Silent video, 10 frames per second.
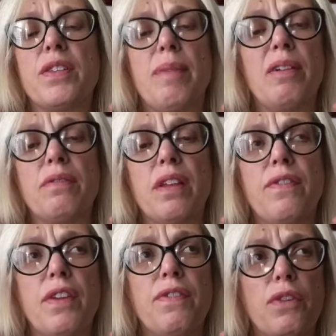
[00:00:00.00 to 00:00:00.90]
it's about,
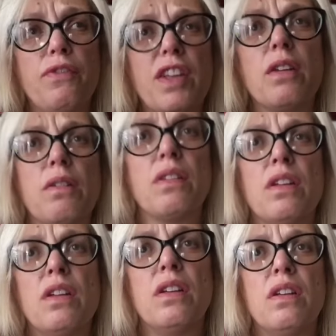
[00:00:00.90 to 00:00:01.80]
if, if you feel,
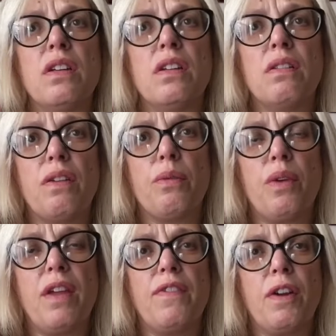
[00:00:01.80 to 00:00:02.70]

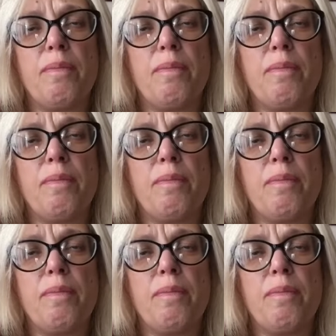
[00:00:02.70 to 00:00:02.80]
if